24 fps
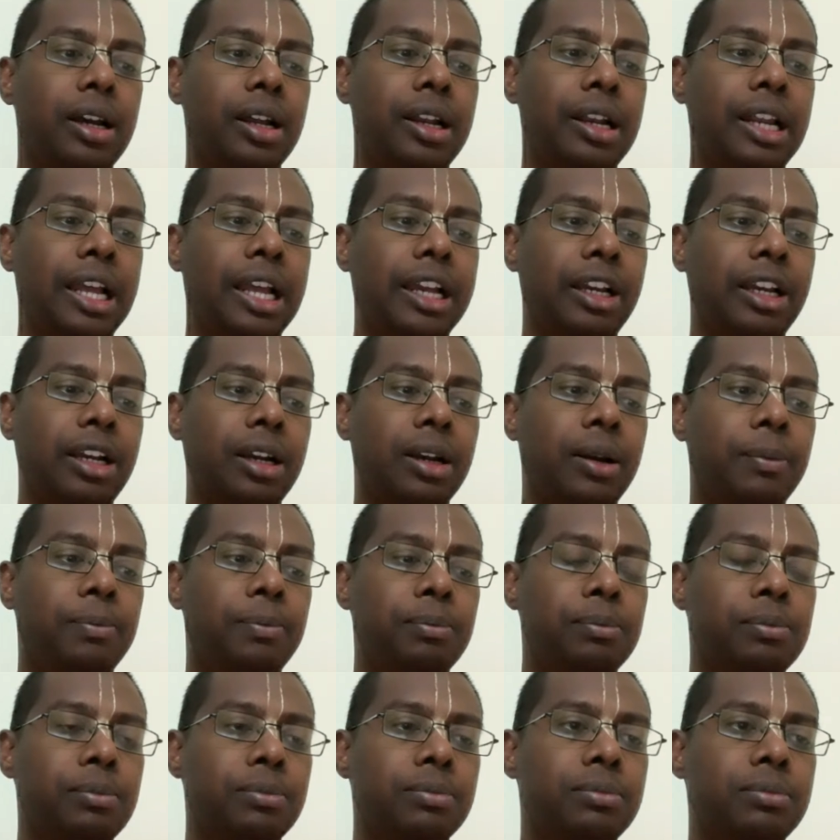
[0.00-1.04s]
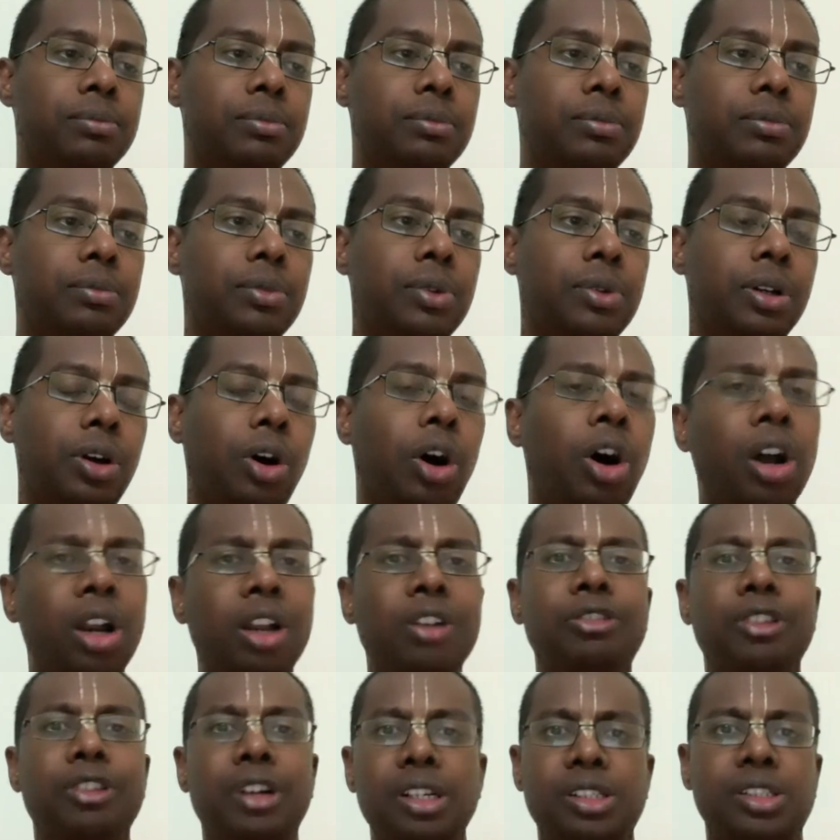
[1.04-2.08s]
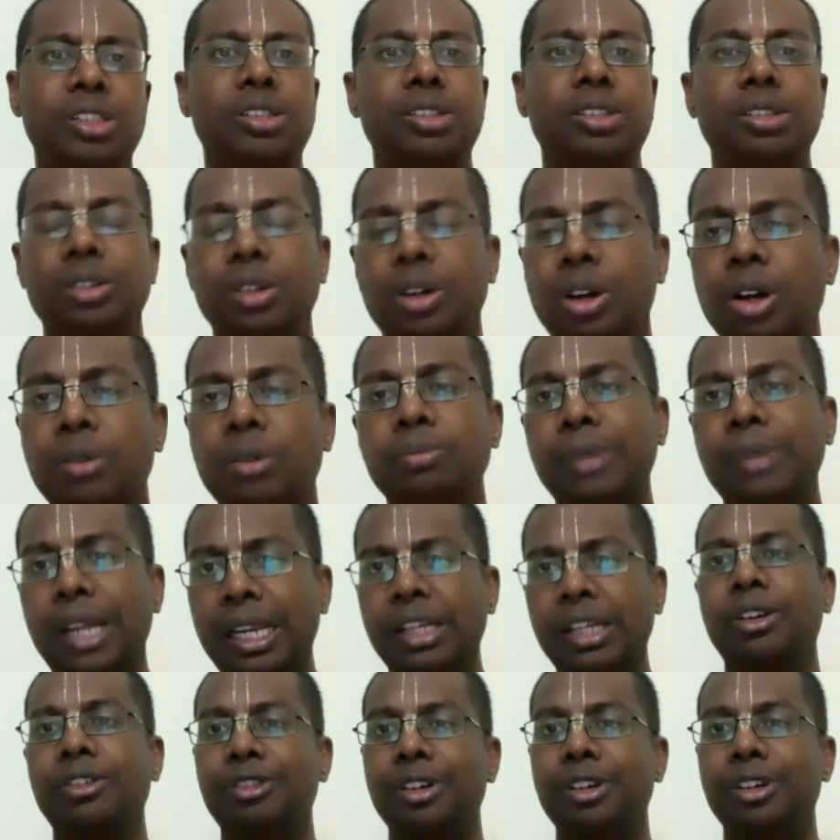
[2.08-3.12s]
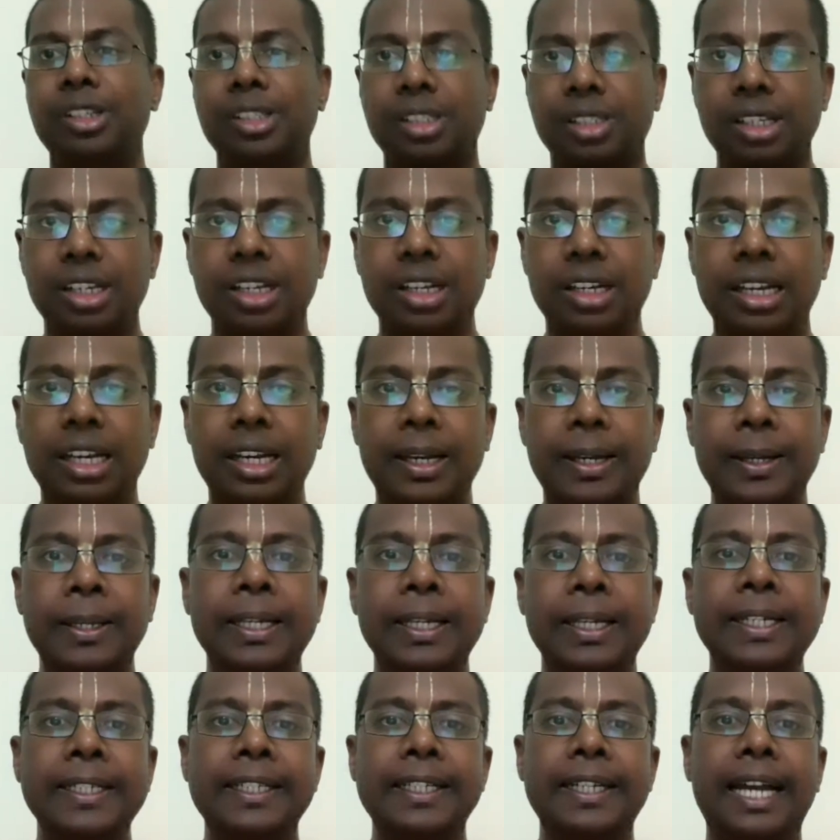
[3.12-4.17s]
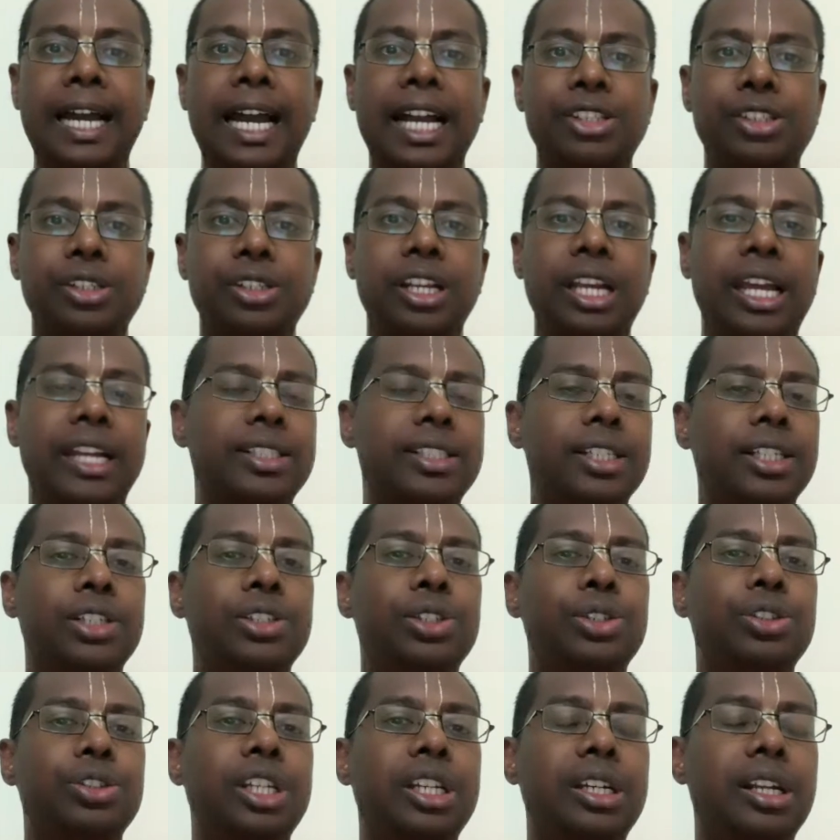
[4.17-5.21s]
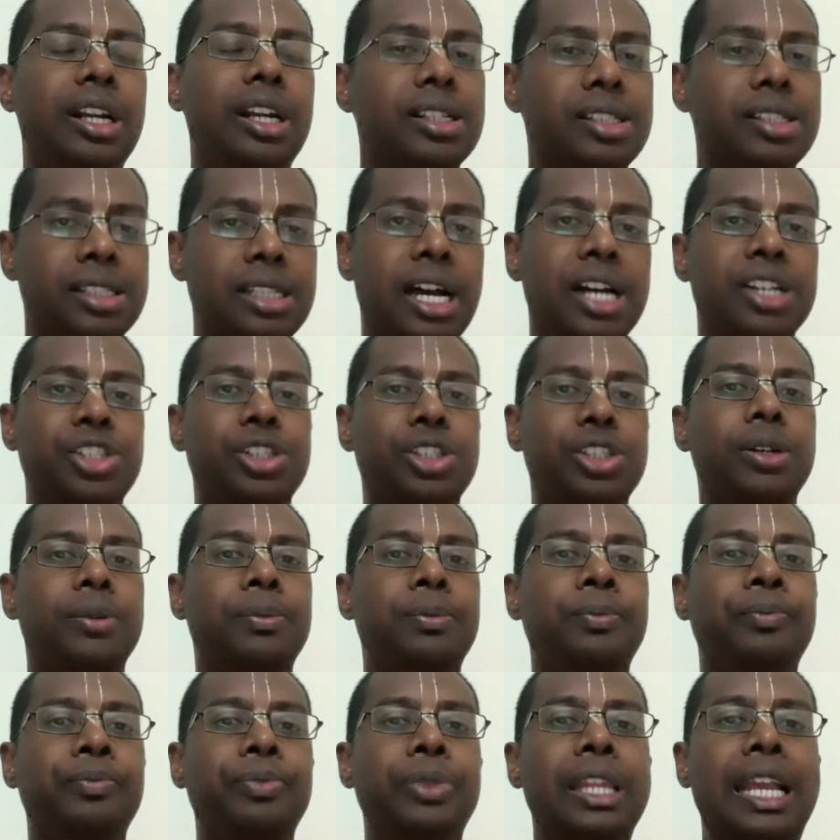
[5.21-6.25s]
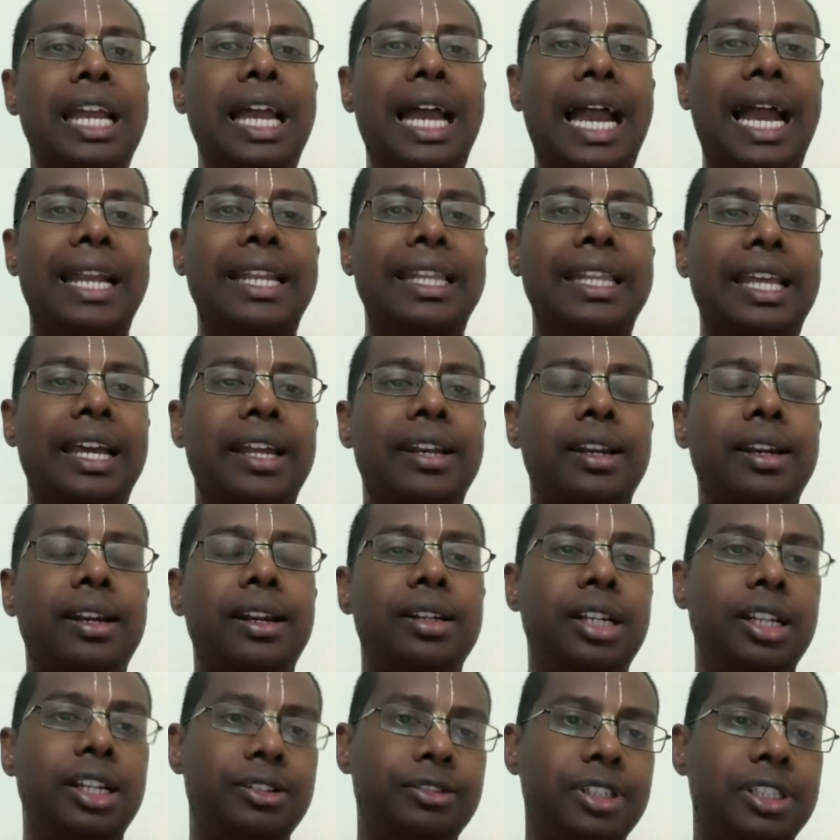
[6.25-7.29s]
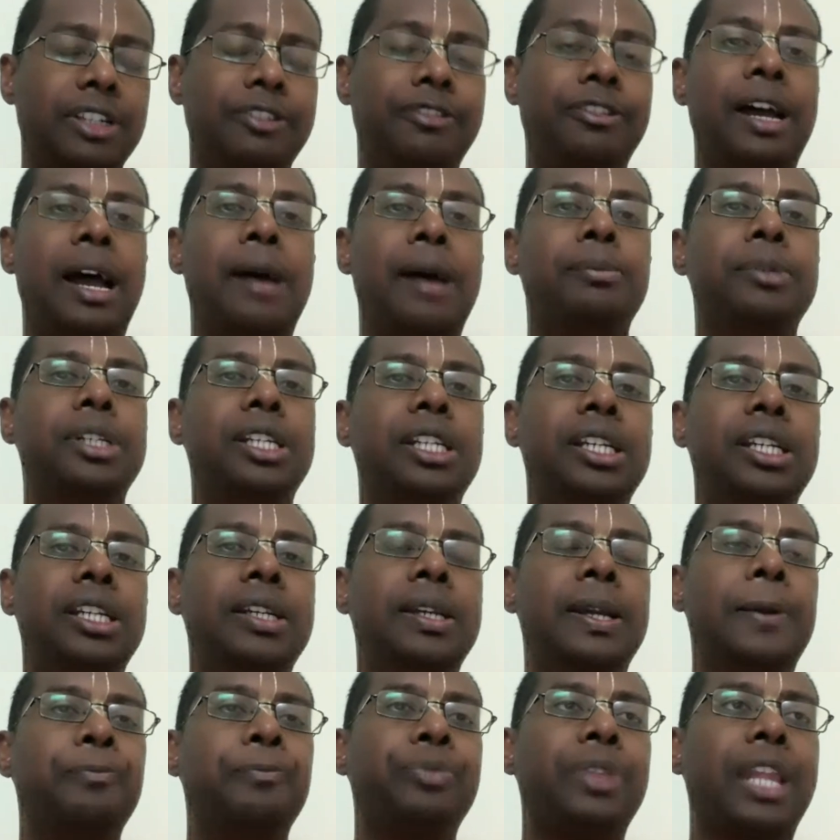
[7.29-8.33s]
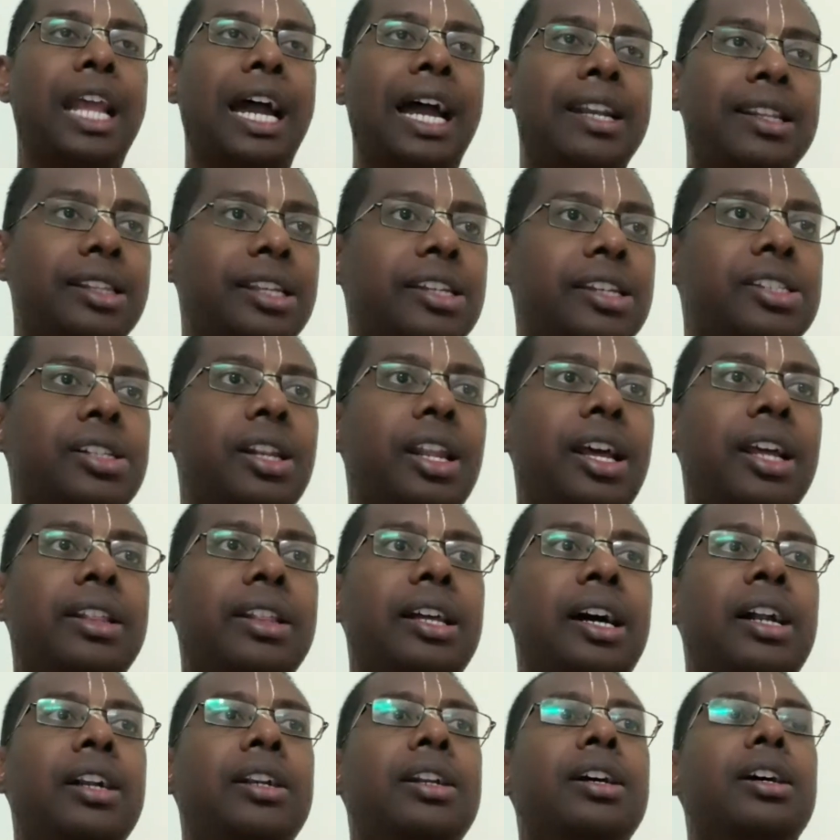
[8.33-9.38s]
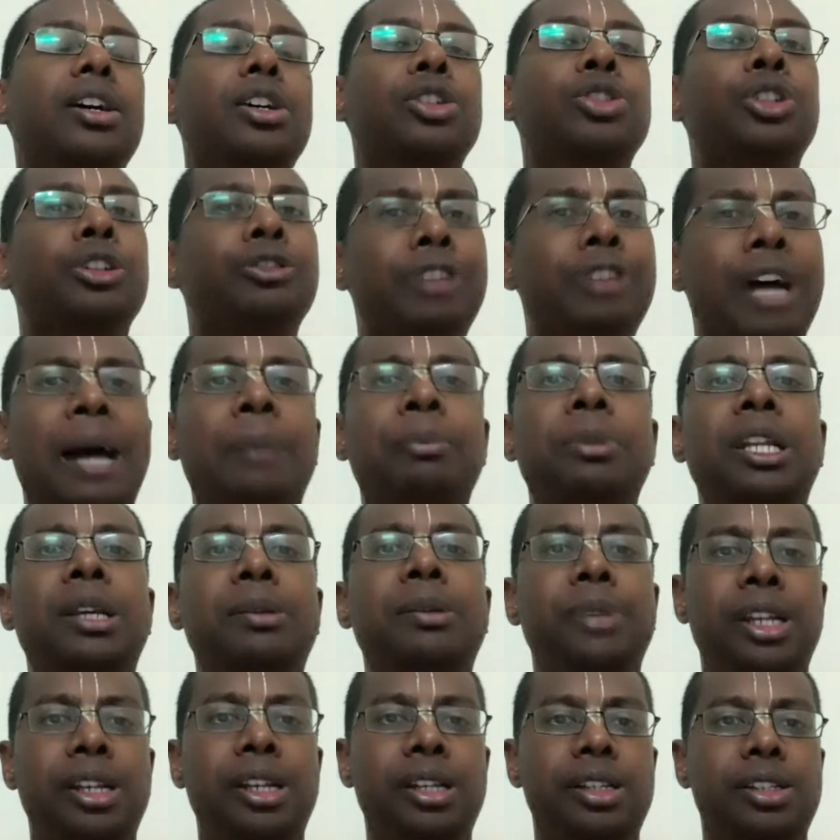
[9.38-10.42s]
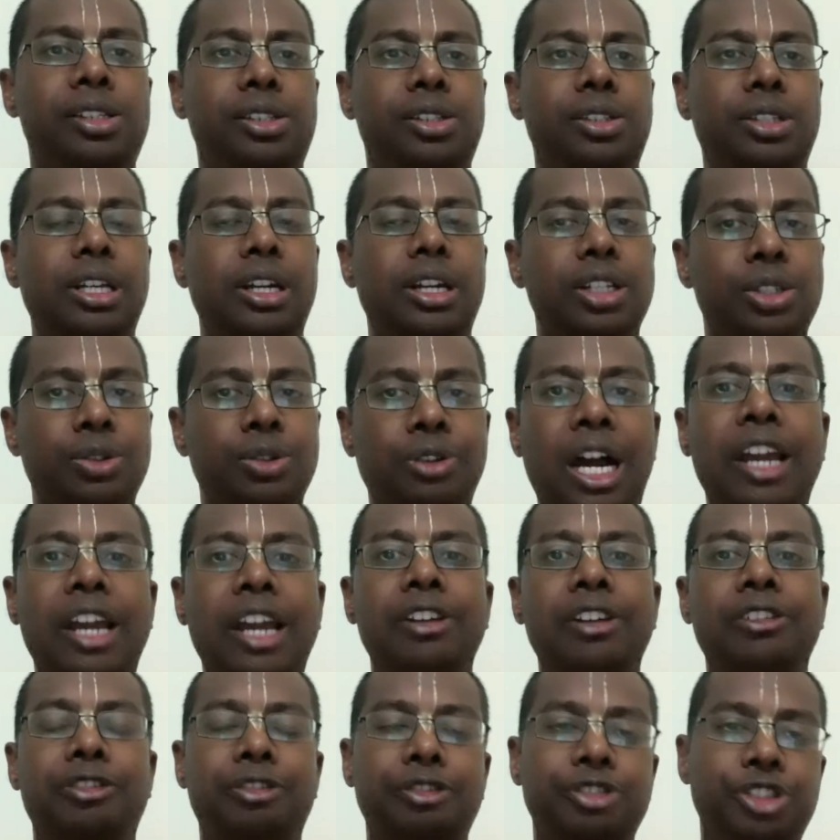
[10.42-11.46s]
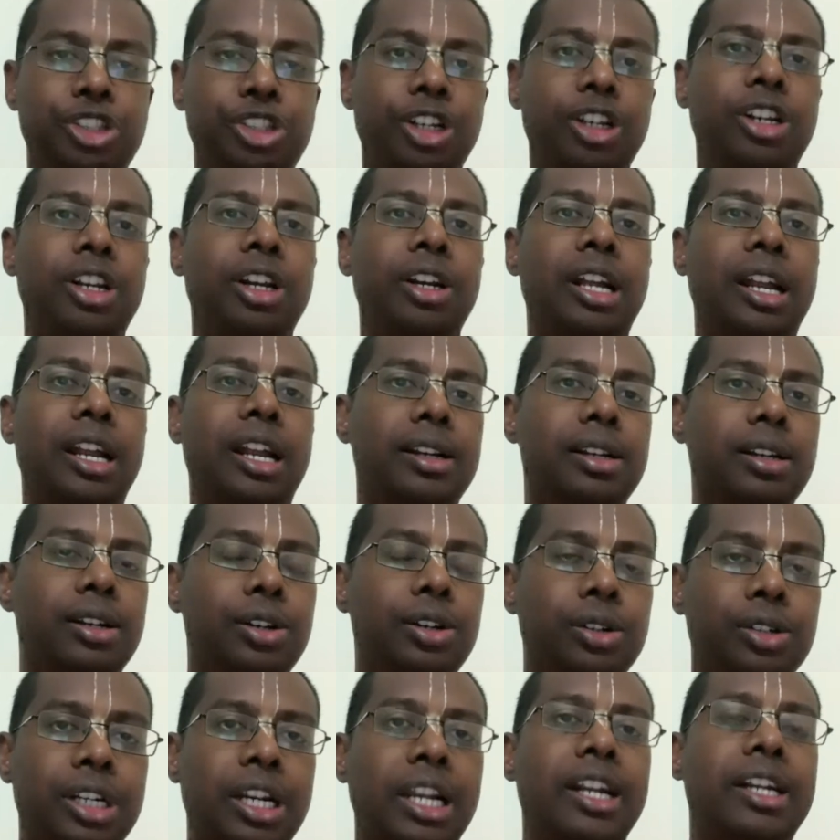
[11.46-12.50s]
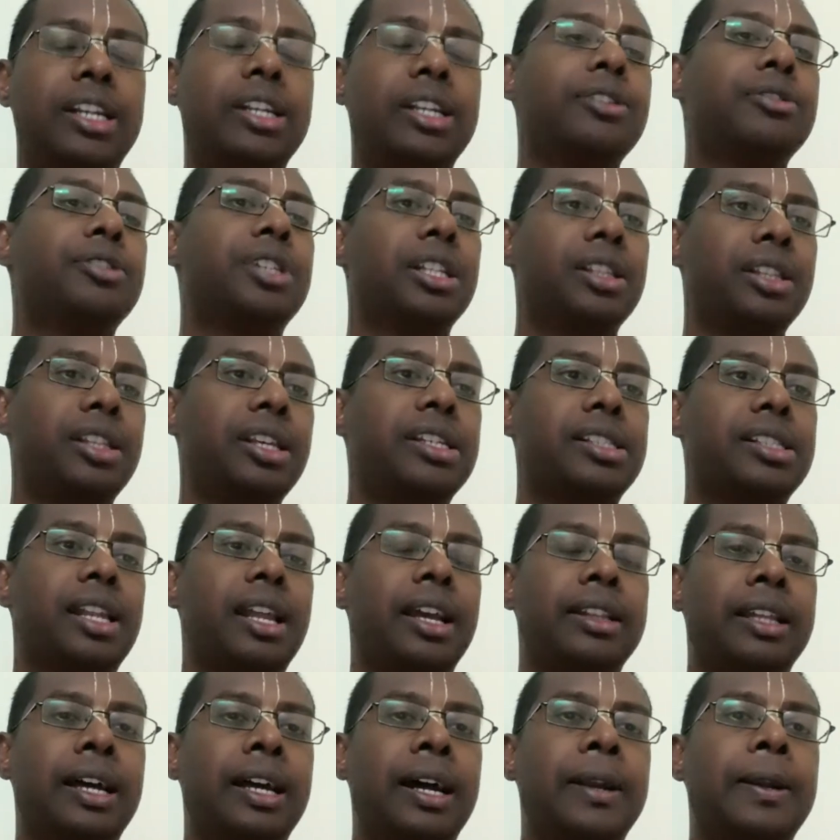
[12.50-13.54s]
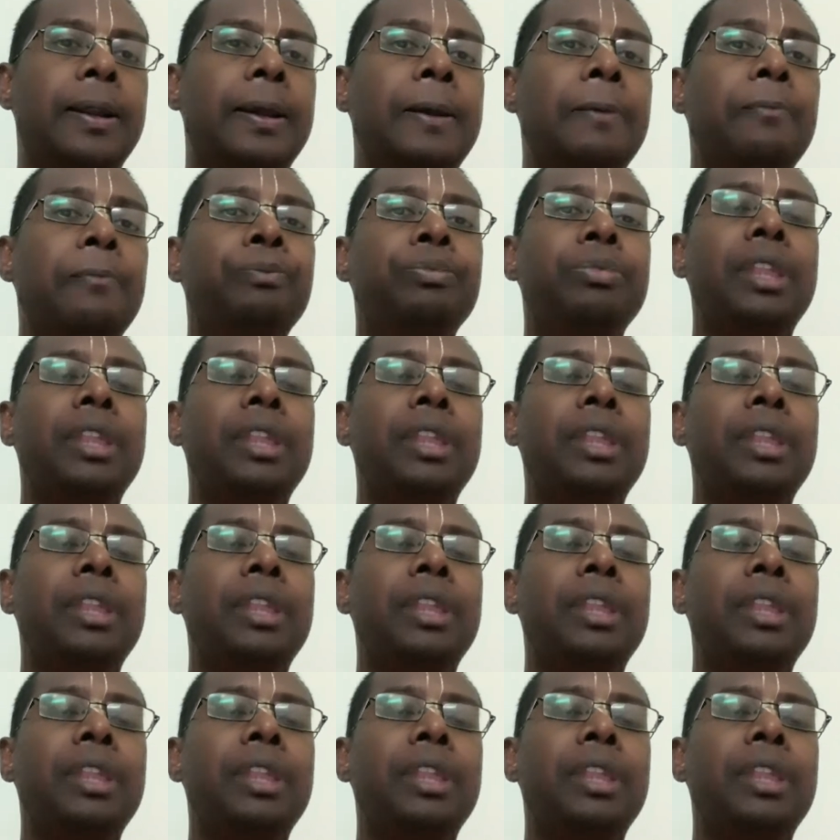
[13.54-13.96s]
like all of us, or many of us, actually enter into the grahastha ashram and then live with a family and things like that. So family means there is a wife, children, and no relatives and things like that.